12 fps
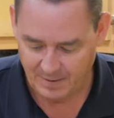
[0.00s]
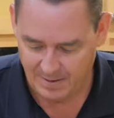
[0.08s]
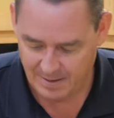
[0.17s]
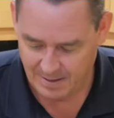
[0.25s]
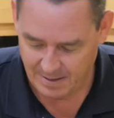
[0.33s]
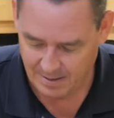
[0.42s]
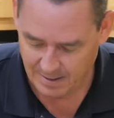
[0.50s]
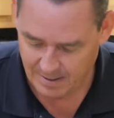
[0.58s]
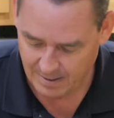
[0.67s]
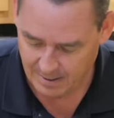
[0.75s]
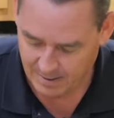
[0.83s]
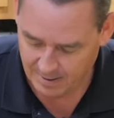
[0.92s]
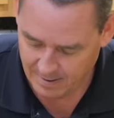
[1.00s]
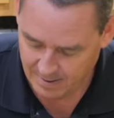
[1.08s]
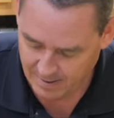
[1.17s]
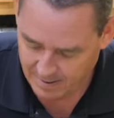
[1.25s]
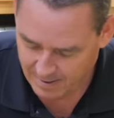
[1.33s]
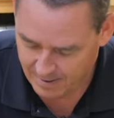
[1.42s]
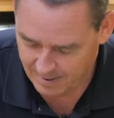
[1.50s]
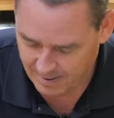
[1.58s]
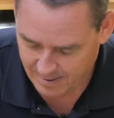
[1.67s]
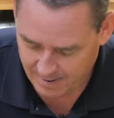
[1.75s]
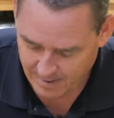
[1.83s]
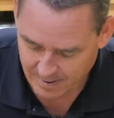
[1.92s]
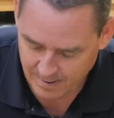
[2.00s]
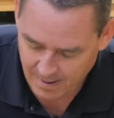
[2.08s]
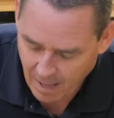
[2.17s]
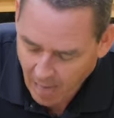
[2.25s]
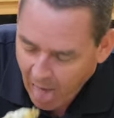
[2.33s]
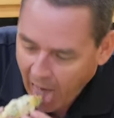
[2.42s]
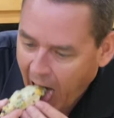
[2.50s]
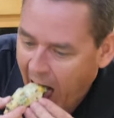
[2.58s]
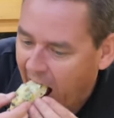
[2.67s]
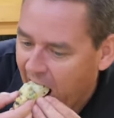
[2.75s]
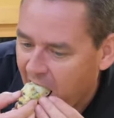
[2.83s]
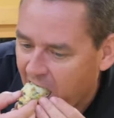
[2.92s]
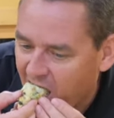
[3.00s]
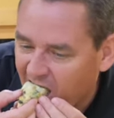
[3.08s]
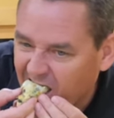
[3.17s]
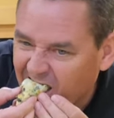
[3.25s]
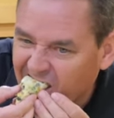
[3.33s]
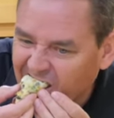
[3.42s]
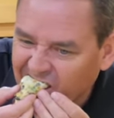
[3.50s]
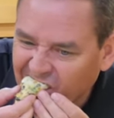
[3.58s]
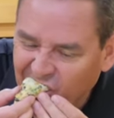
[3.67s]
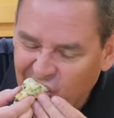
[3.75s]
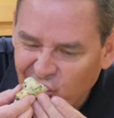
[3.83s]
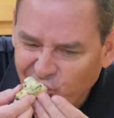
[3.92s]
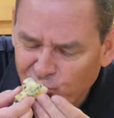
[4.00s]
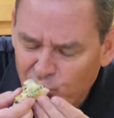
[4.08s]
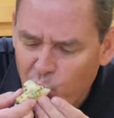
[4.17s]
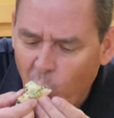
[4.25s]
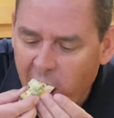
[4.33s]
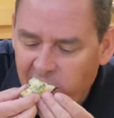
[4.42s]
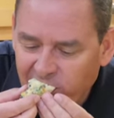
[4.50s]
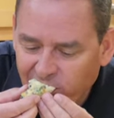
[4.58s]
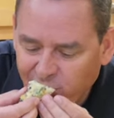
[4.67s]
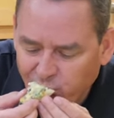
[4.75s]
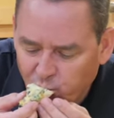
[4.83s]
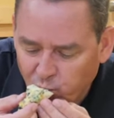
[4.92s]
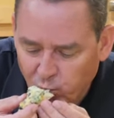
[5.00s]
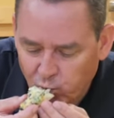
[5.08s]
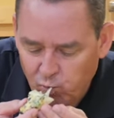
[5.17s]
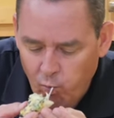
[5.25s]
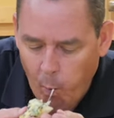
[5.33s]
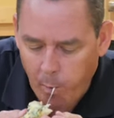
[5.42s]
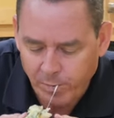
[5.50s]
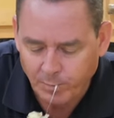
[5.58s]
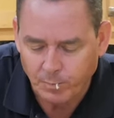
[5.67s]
Nobody speaks.